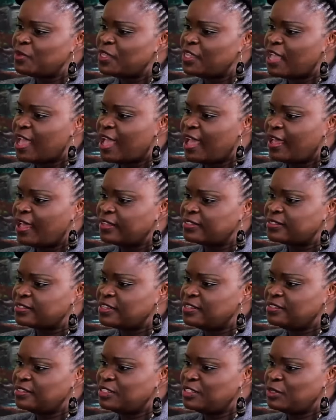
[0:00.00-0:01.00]
we ask
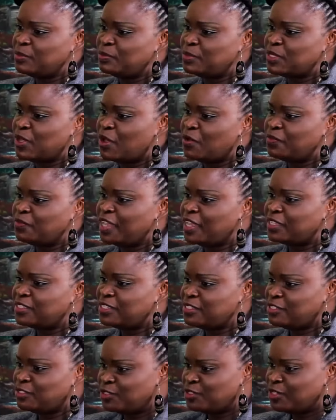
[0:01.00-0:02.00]
in terms of
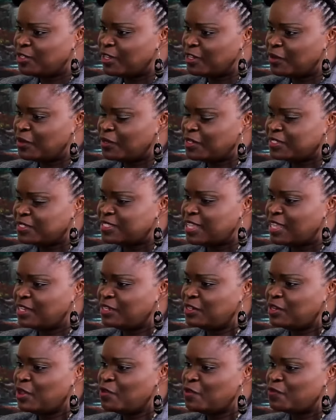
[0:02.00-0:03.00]
getting an
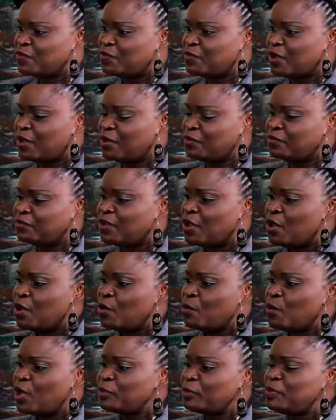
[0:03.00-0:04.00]
understanding of
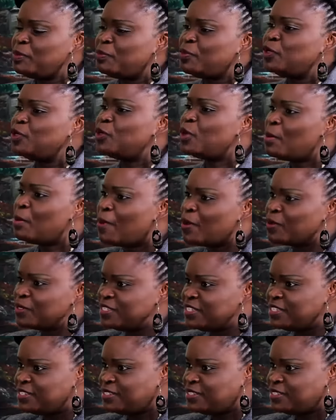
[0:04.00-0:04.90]
what people know about the